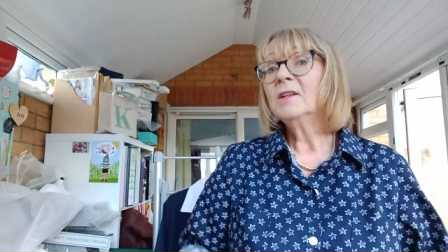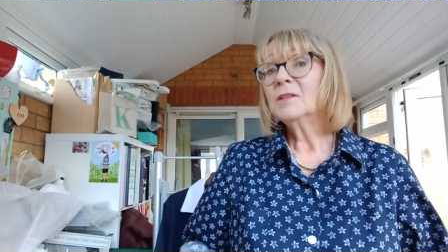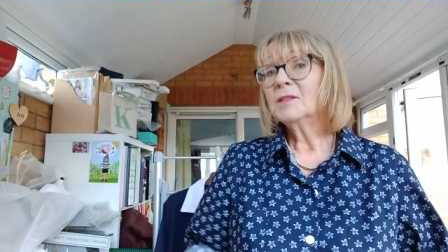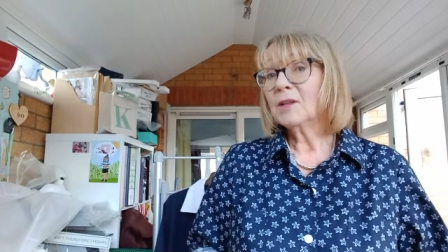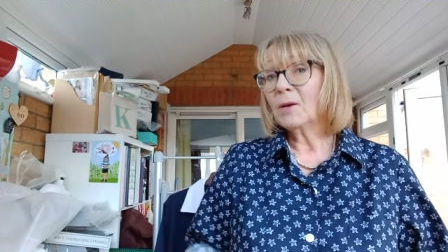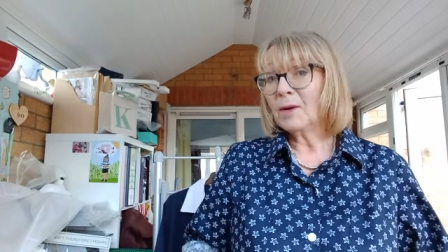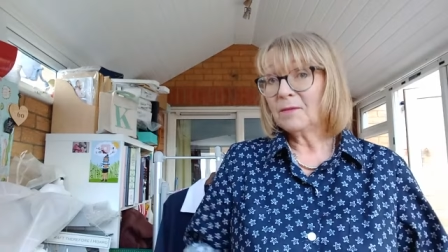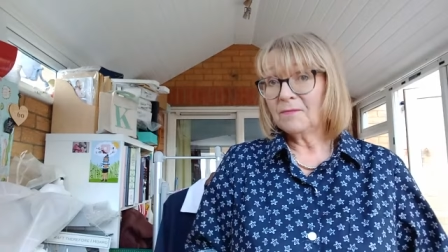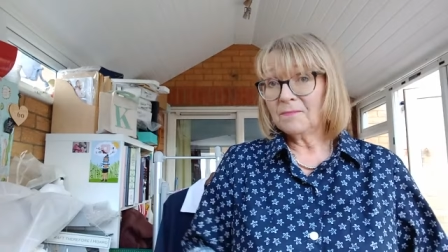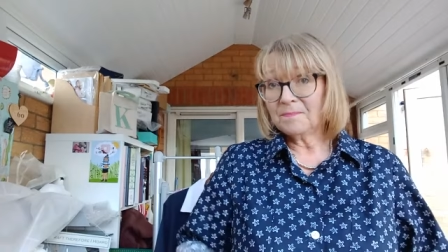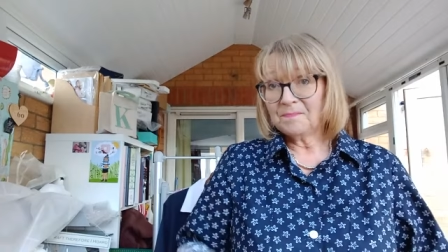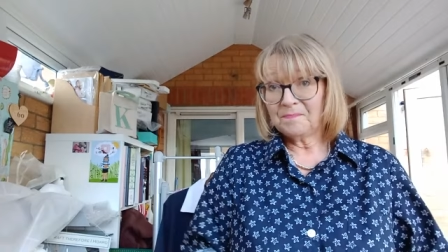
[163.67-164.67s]
So I
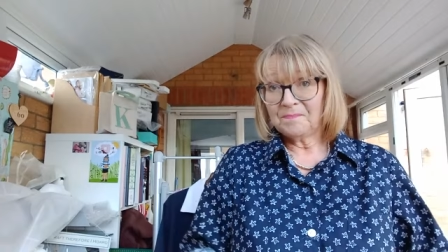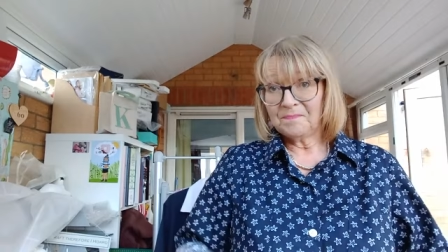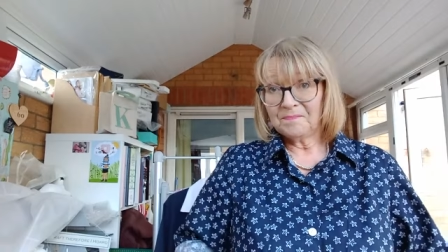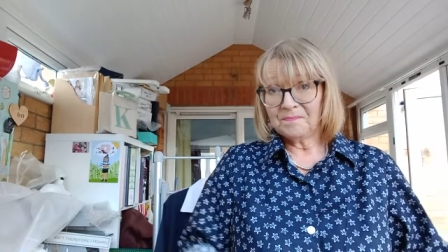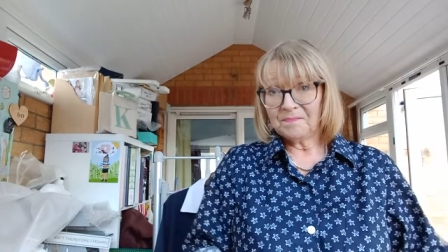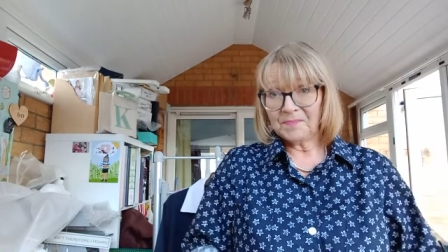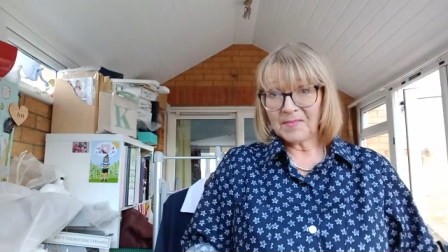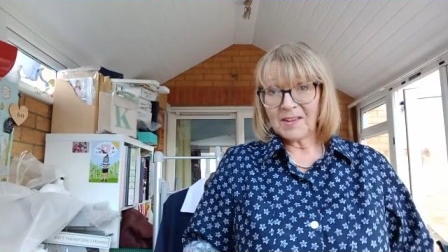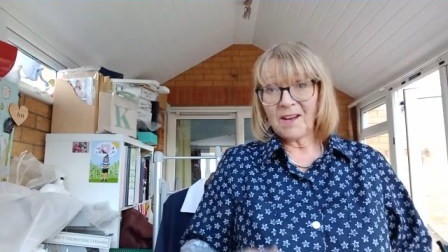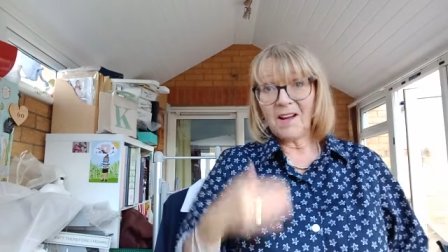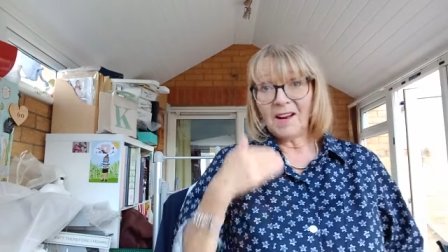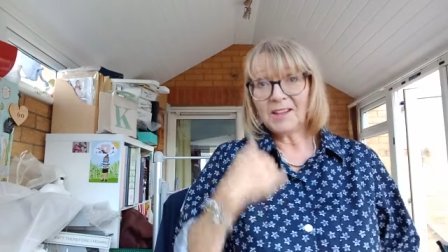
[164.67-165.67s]

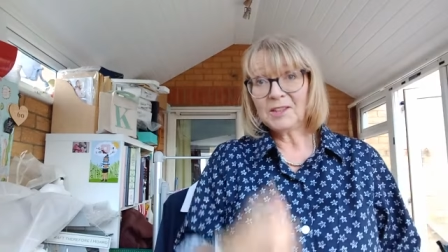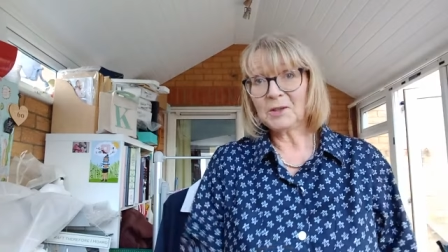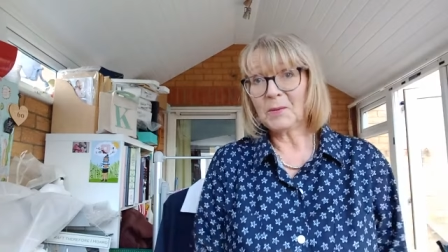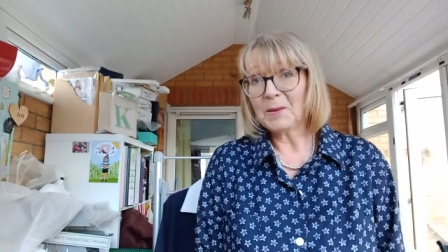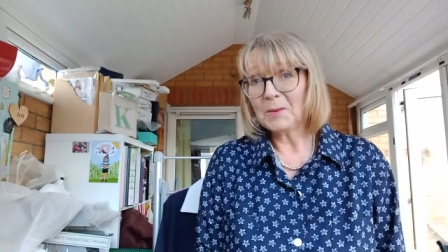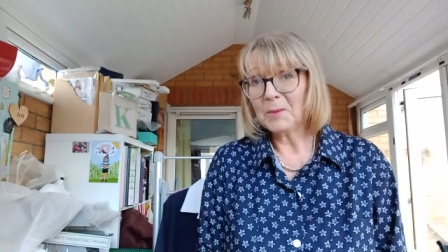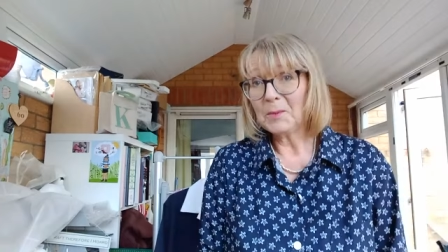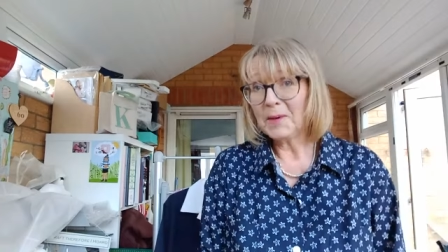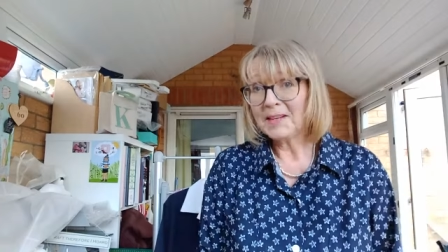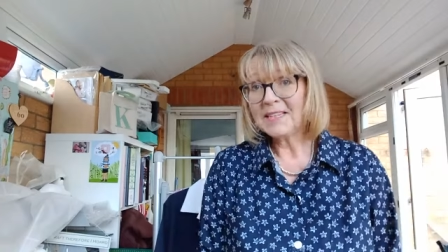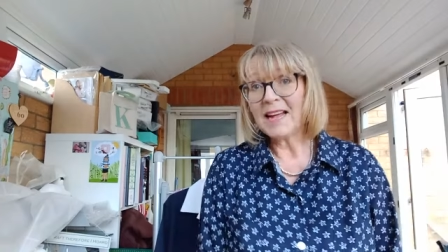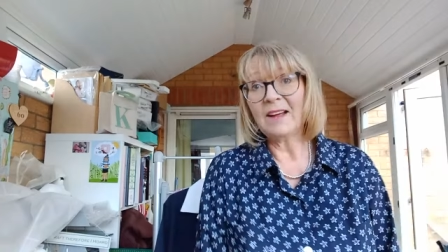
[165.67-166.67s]
can't undo it all the
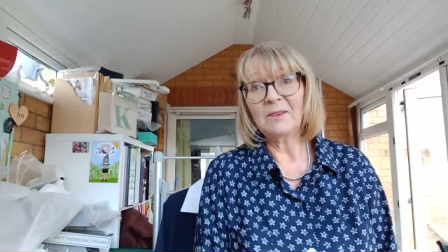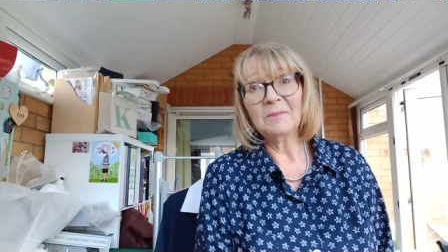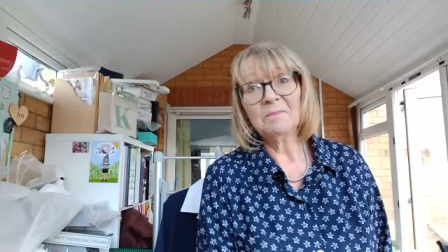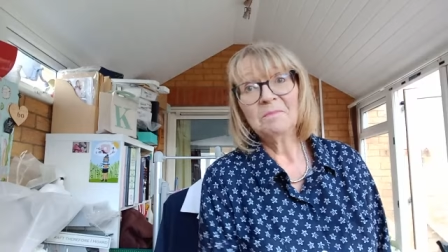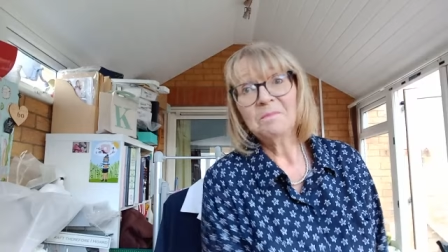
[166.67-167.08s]
way down.